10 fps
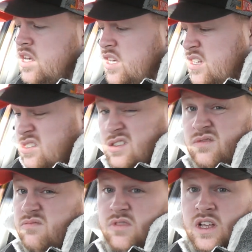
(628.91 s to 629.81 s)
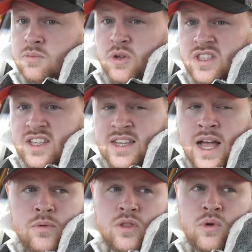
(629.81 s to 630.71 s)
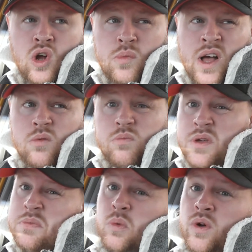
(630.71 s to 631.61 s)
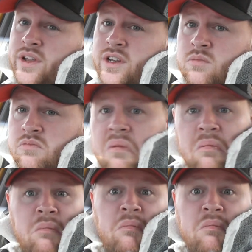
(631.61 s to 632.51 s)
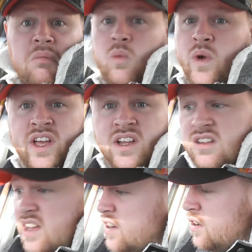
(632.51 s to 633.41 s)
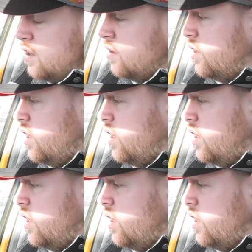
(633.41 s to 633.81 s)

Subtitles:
because I suppose at the time when they brought them out, people wanted them. Weird, I don't know.